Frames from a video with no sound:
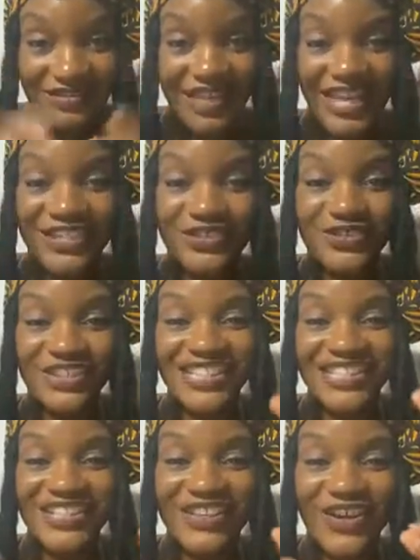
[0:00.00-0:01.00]
actually
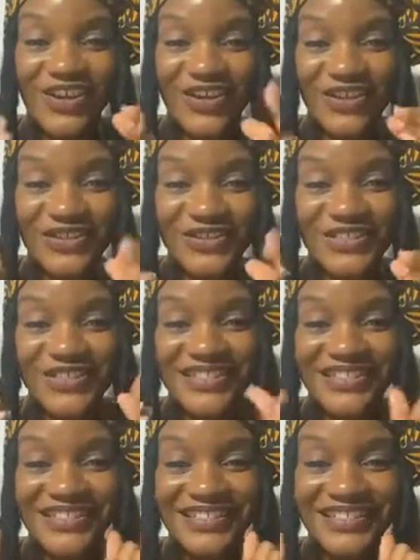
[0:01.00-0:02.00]
the claws
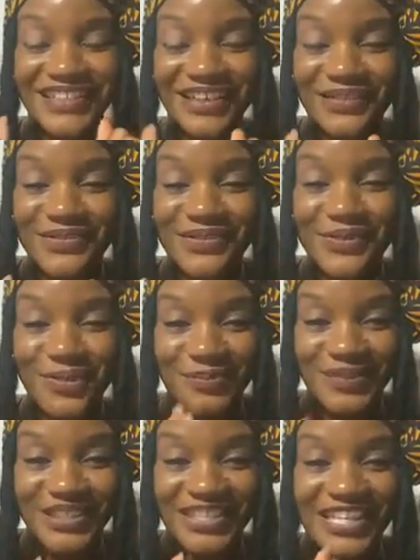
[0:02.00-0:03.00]
of the
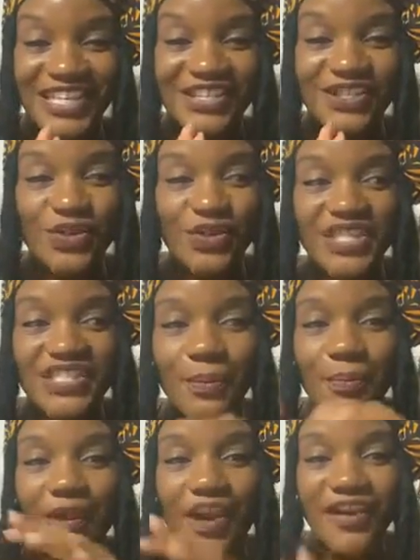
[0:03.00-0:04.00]
Scorpion. So it's a
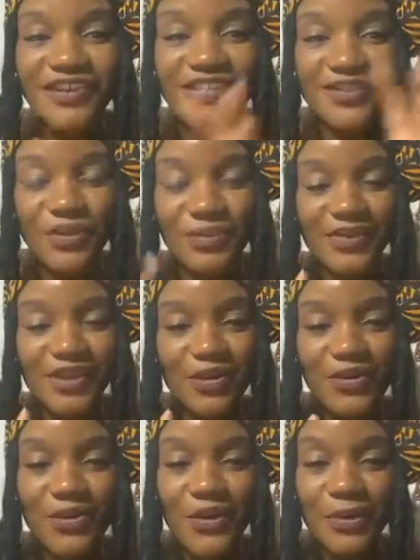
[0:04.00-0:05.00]
part of
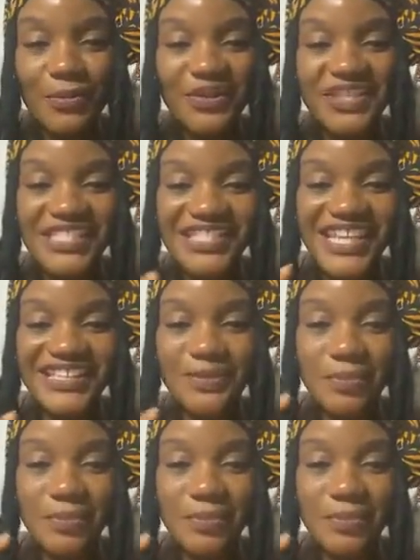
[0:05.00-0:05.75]
Scorpio, but it's not the